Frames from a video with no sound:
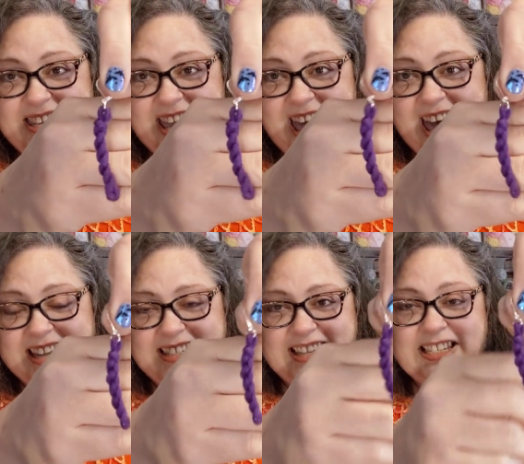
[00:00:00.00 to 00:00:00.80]

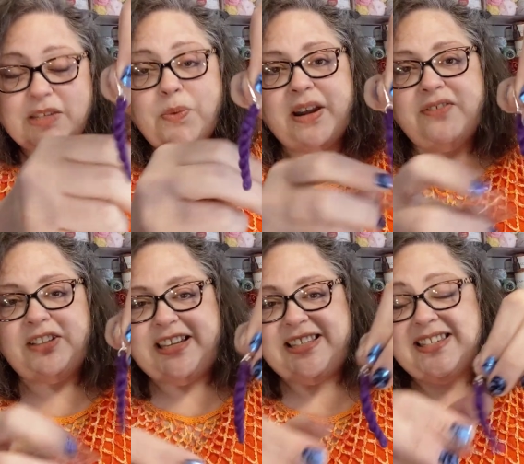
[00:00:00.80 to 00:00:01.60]
Yes, this is one
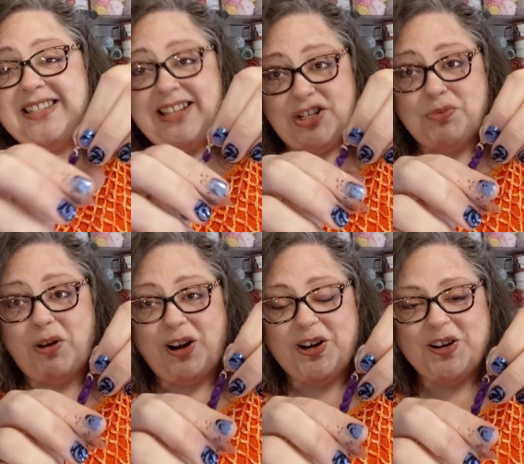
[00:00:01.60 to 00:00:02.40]
of Lisa's stitch
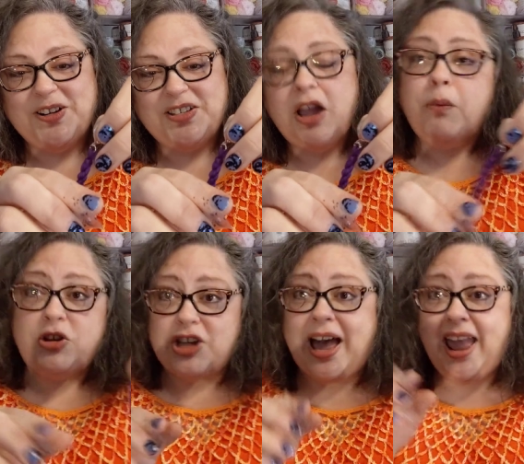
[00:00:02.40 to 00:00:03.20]
markers,
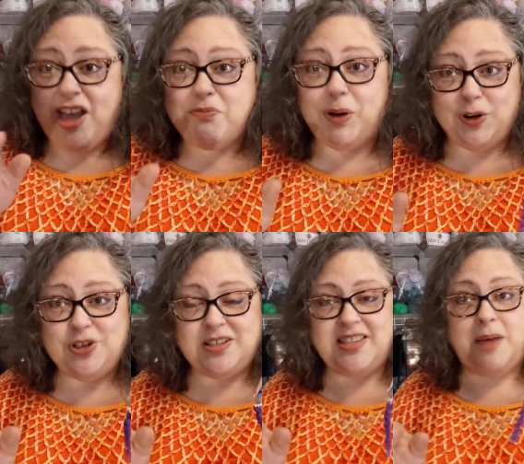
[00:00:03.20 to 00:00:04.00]
which I have
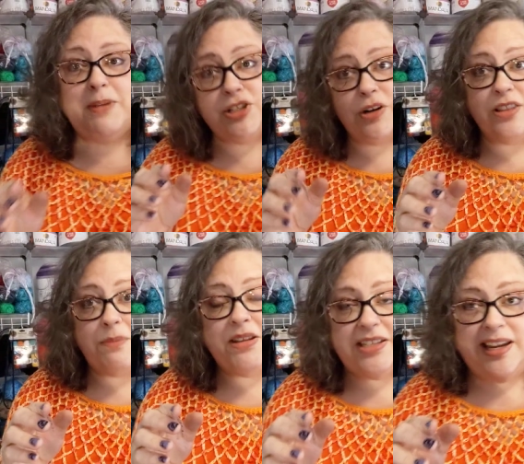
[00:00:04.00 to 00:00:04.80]
purchased some and turned
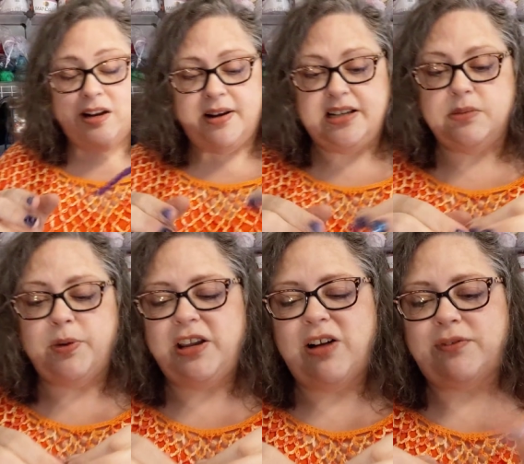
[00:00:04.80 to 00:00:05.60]
them into earrings.
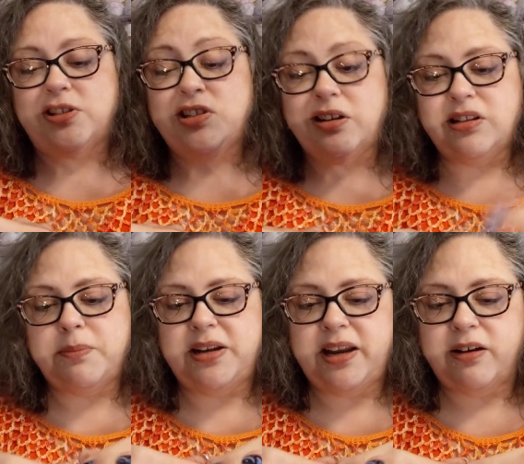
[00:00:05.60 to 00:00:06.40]
Well, you don't have to turn
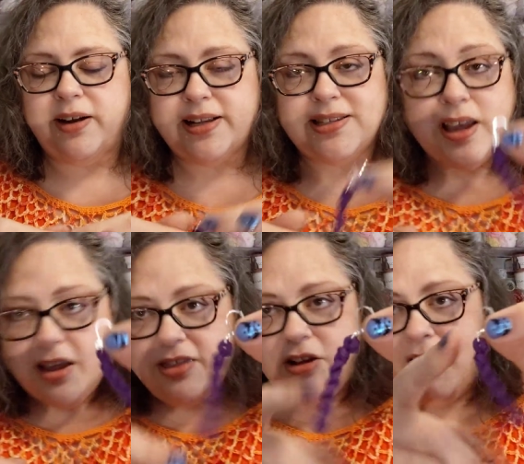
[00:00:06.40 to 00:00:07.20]
them into earrings.
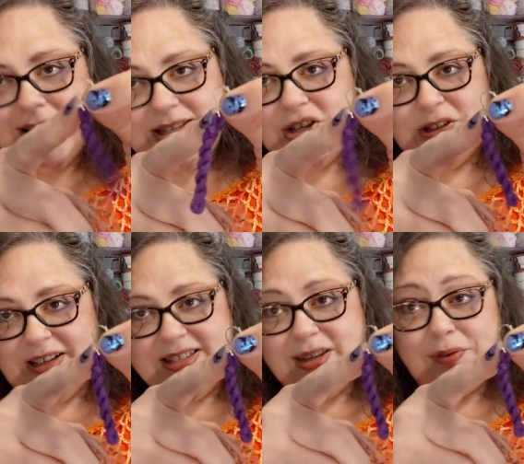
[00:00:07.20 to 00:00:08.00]
They're on
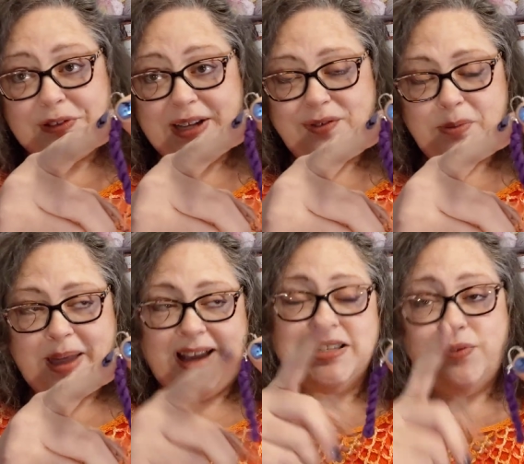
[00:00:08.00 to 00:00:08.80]
sterling silver lever
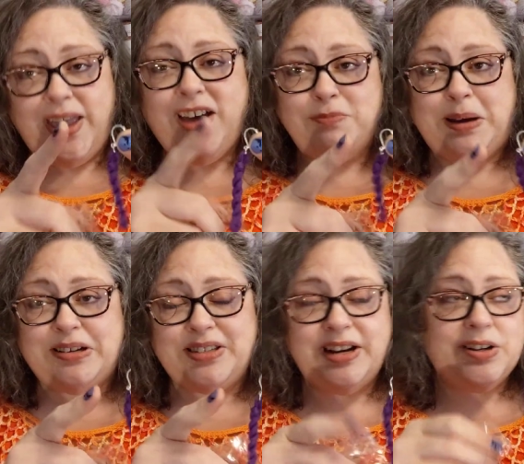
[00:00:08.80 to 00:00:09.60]
backs. If you have
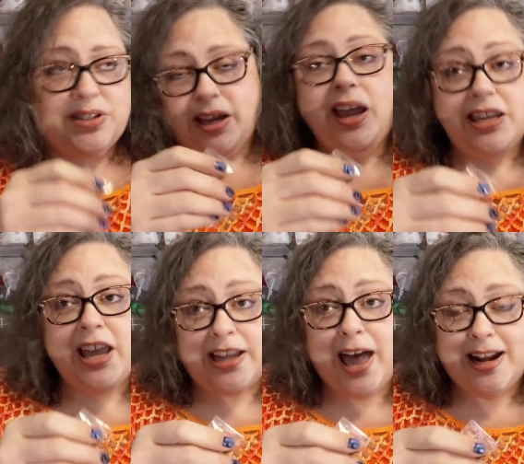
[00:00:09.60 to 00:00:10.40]
pierced ears,
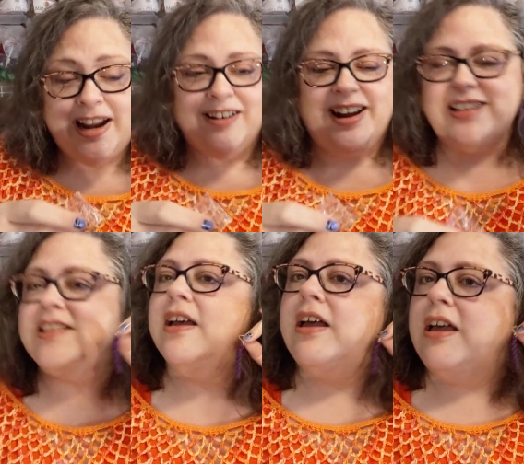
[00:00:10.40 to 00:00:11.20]
you got earrings.